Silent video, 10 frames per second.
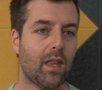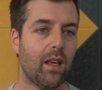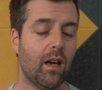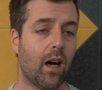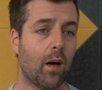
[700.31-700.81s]

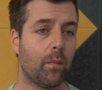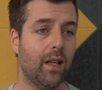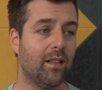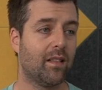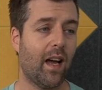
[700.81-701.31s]

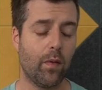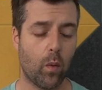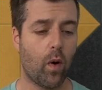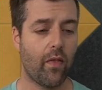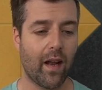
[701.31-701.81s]
The
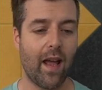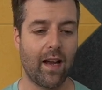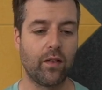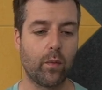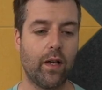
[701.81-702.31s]
one that I
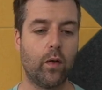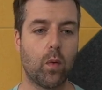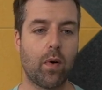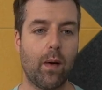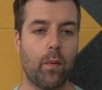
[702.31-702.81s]
actually ran into a
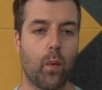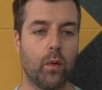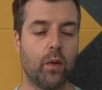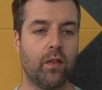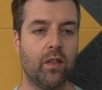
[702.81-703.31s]
problem with
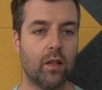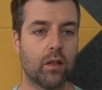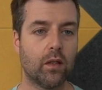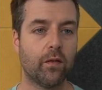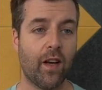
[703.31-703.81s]
was a
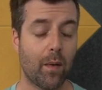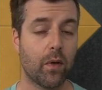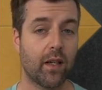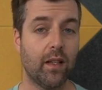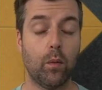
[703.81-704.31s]
silk
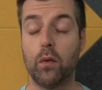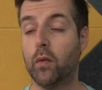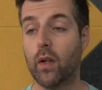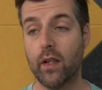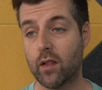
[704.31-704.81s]
fabric. It was
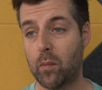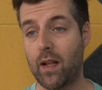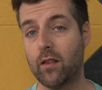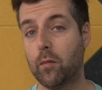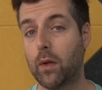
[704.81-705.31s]
very
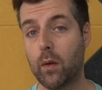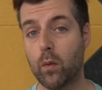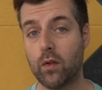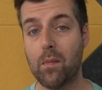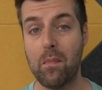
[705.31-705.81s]
expensive, but
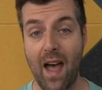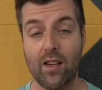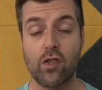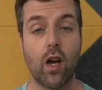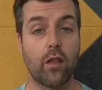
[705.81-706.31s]
it
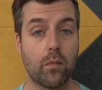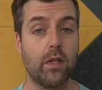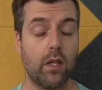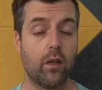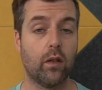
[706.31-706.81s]
matched other
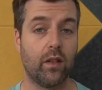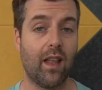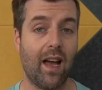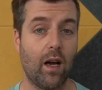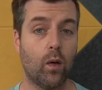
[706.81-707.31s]
materials in the
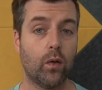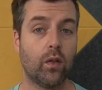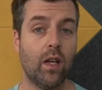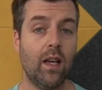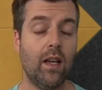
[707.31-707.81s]
house,
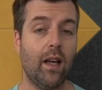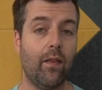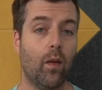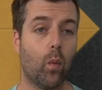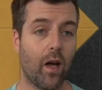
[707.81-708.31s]

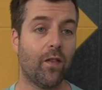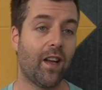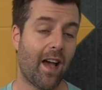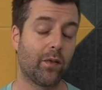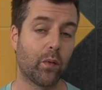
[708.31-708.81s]
and the wife had
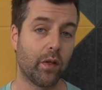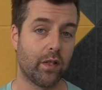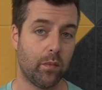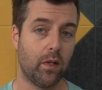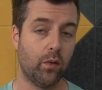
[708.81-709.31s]
asked for it
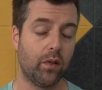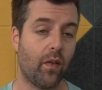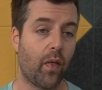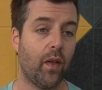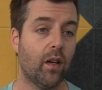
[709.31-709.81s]
to be used in
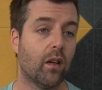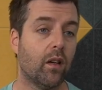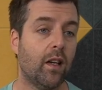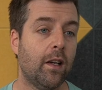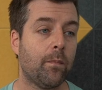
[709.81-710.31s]
the
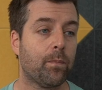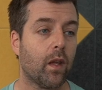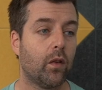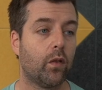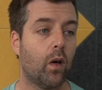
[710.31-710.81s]
theater.
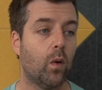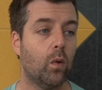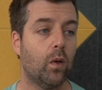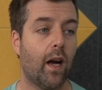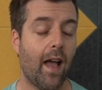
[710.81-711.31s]

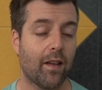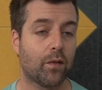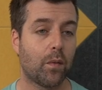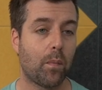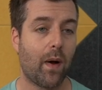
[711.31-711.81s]
So I asked
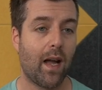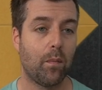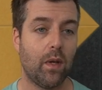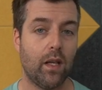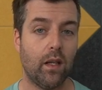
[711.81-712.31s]
him to buy
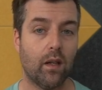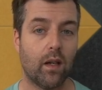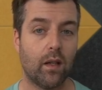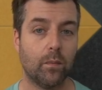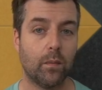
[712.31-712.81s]
me
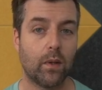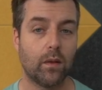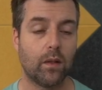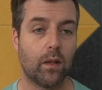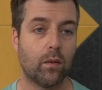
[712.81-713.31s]

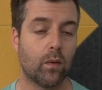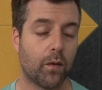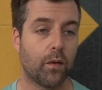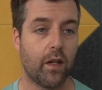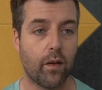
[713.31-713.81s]

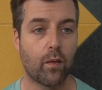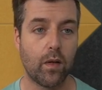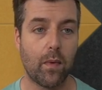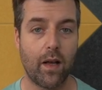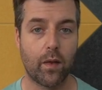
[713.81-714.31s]
roughly
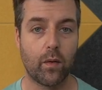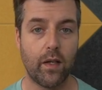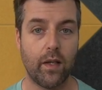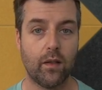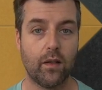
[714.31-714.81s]

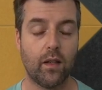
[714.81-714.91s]
3x3.